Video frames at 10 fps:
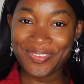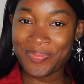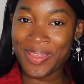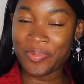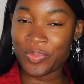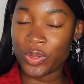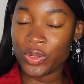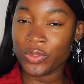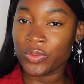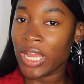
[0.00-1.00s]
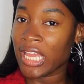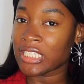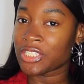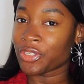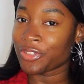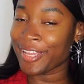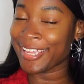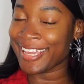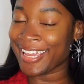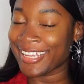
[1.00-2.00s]
people, it's Tolu
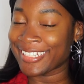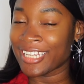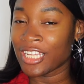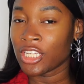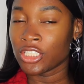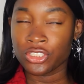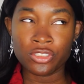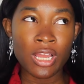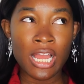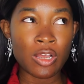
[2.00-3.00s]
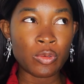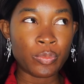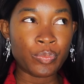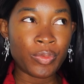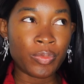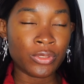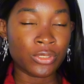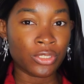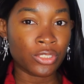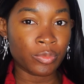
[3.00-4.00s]
again. Do you know how people on
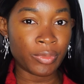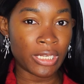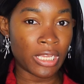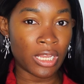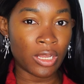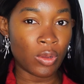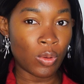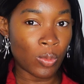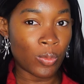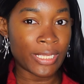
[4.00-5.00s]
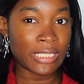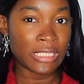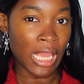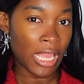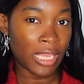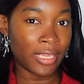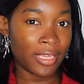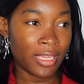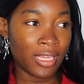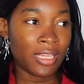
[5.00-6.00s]
social media always say
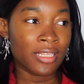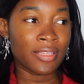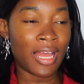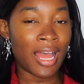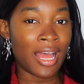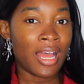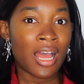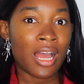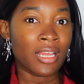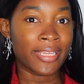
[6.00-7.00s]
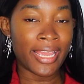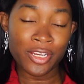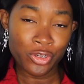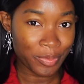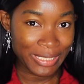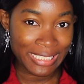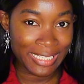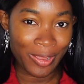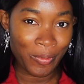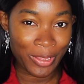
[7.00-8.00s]
that get a dummy
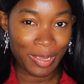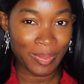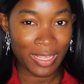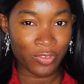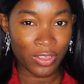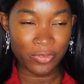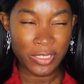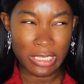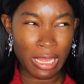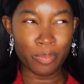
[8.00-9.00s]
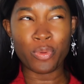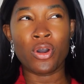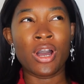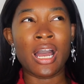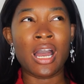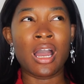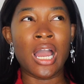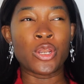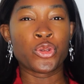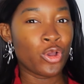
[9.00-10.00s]
ticket when you're applying for a visa, but
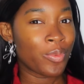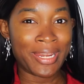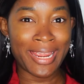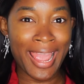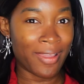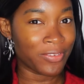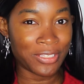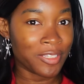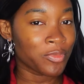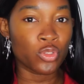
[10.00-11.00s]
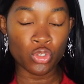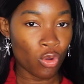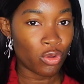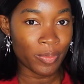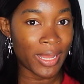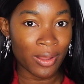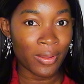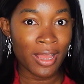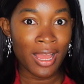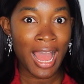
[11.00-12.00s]
nobody ever seems to talk about
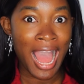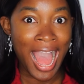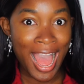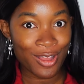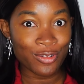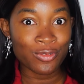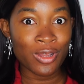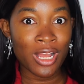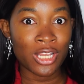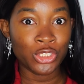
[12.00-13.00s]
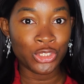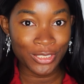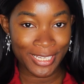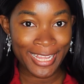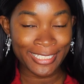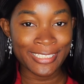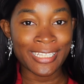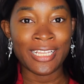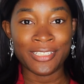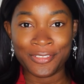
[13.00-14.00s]
how you get
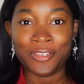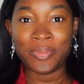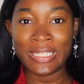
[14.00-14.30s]
the dummy